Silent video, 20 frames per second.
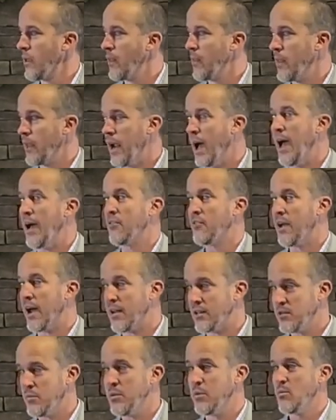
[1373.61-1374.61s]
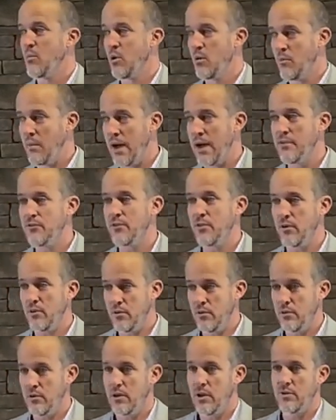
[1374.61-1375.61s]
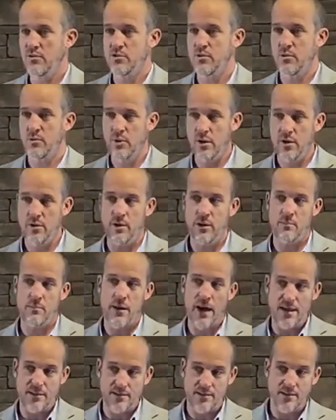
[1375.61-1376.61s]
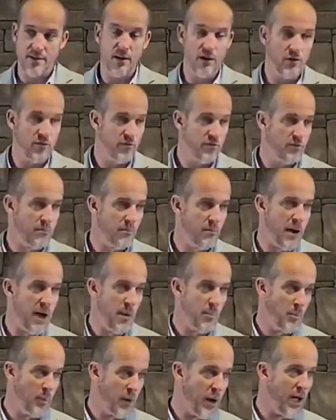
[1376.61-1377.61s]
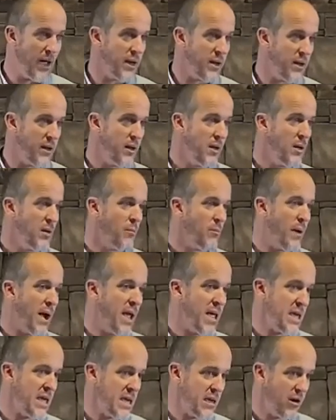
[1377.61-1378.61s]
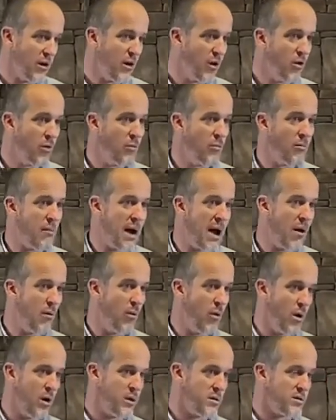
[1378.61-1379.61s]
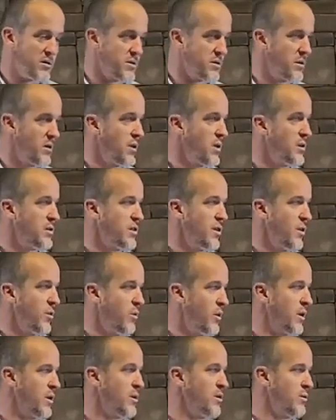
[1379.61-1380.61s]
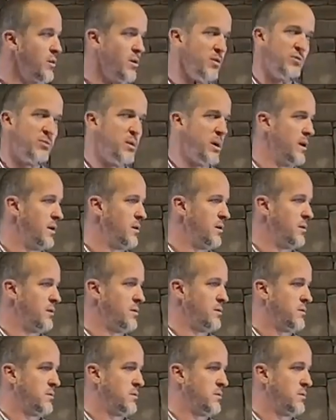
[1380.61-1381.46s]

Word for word: that I have got to be more mindful of surrendering myself, my pride, my ego, my wants to the one who knows better.